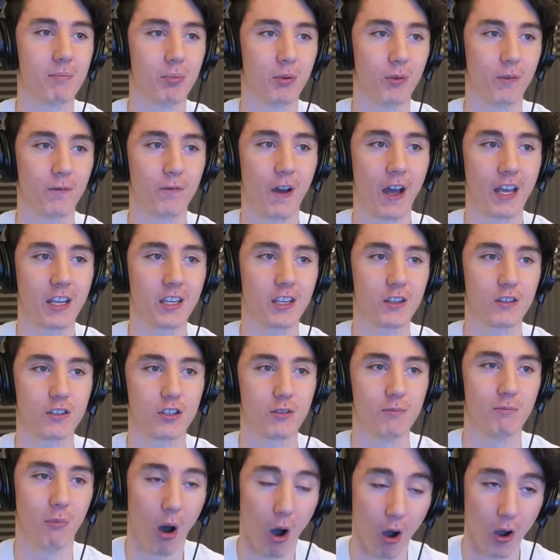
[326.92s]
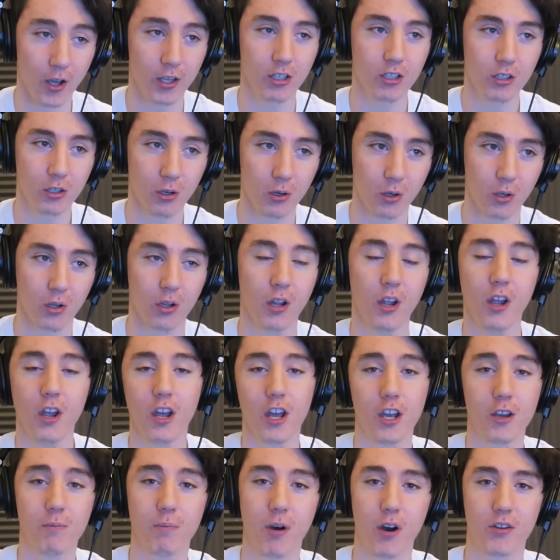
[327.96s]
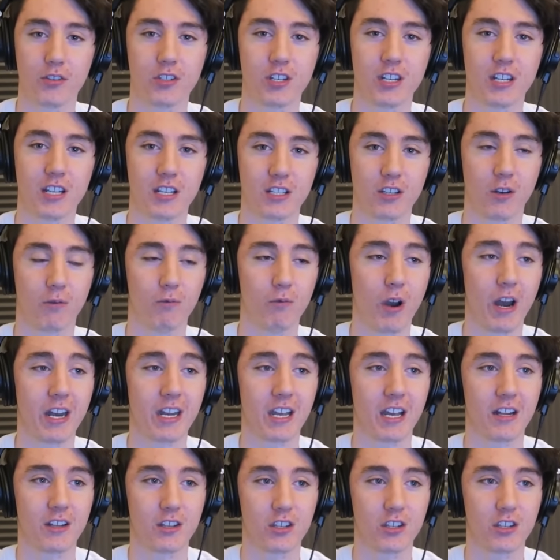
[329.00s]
But thank you to Michael, who posted this on Reddit,